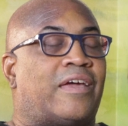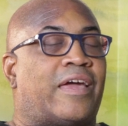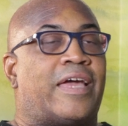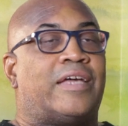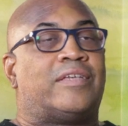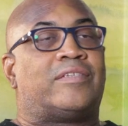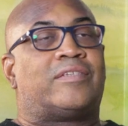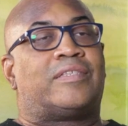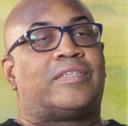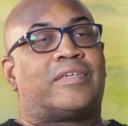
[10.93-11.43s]

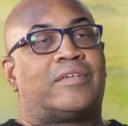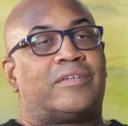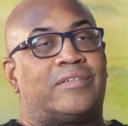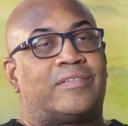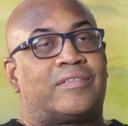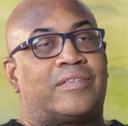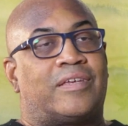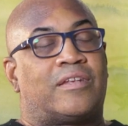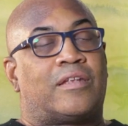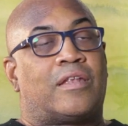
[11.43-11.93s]

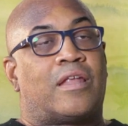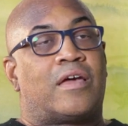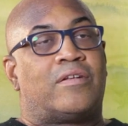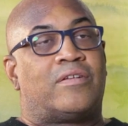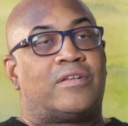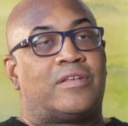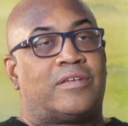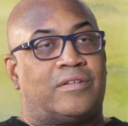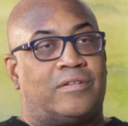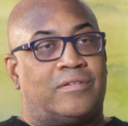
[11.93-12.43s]
Hastings in
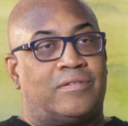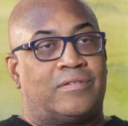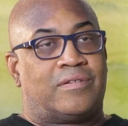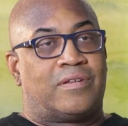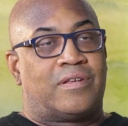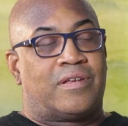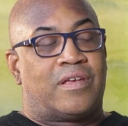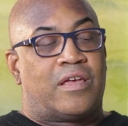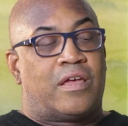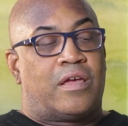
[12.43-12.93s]
London,
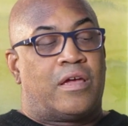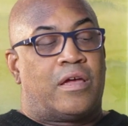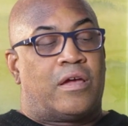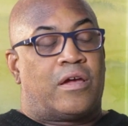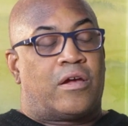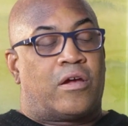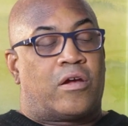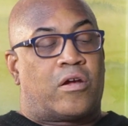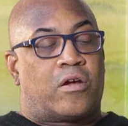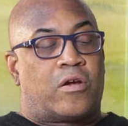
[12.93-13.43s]

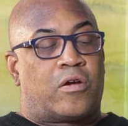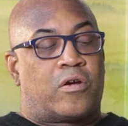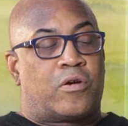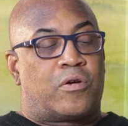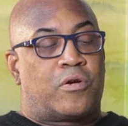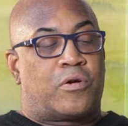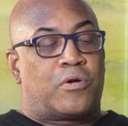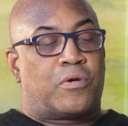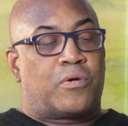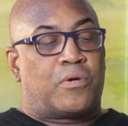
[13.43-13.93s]

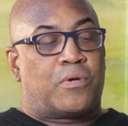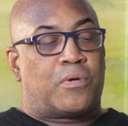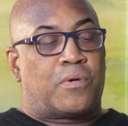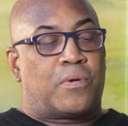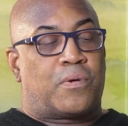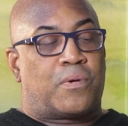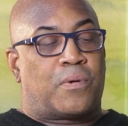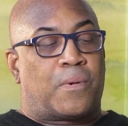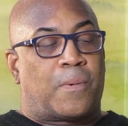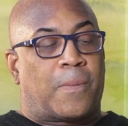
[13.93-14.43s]
her
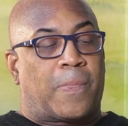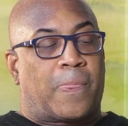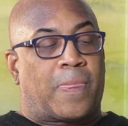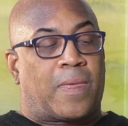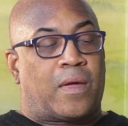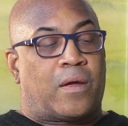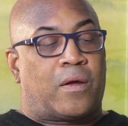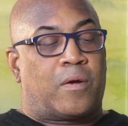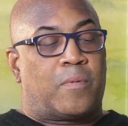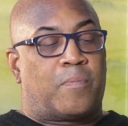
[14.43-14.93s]

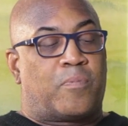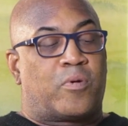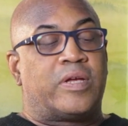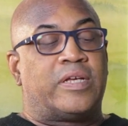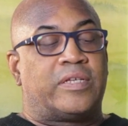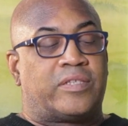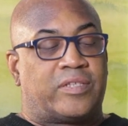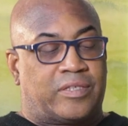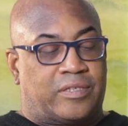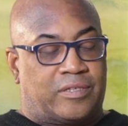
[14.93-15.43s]

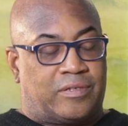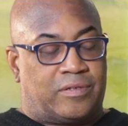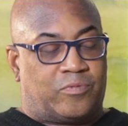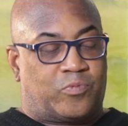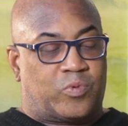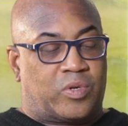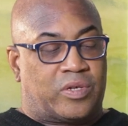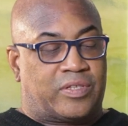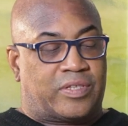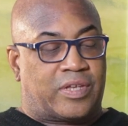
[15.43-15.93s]
priest
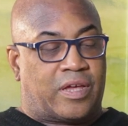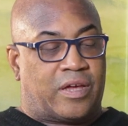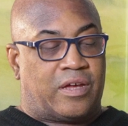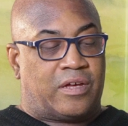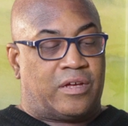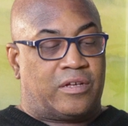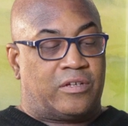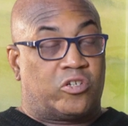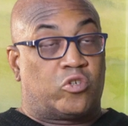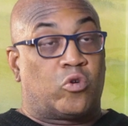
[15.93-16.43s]
was
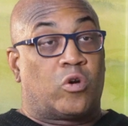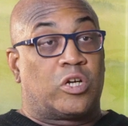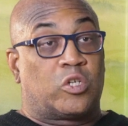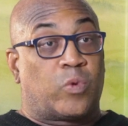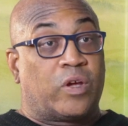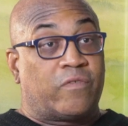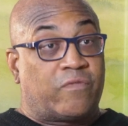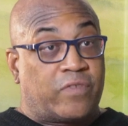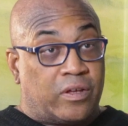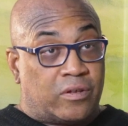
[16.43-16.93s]
George
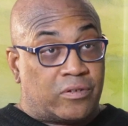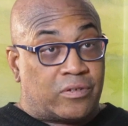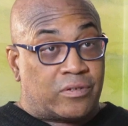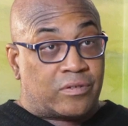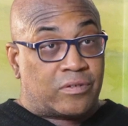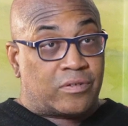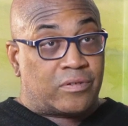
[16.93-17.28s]
Whitefield.